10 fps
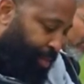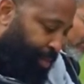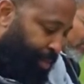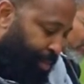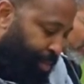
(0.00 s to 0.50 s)

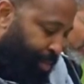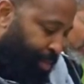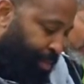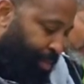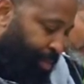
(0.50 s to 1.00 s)

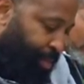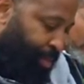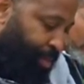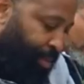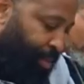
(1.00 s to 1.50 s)

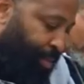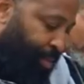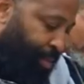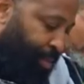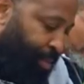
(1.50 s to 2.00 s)

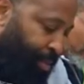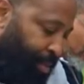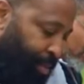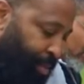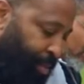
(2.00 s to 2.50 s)

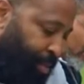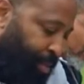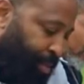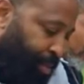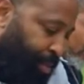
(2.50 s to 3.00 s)

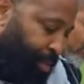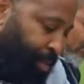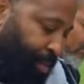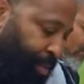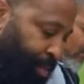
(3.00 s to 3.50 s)

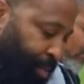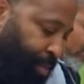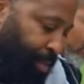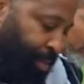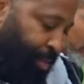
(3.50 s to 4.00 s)

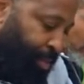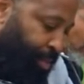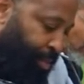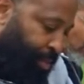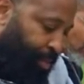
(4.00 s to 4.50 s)

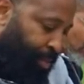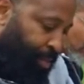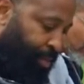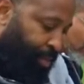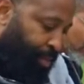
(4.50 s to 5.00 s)

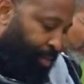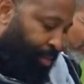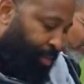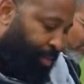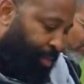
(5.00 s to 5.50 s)

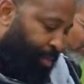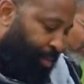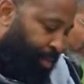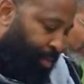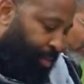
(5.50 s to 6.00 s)

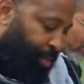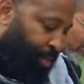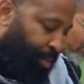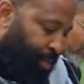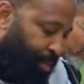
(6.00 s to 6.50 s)
The person shown says nothing.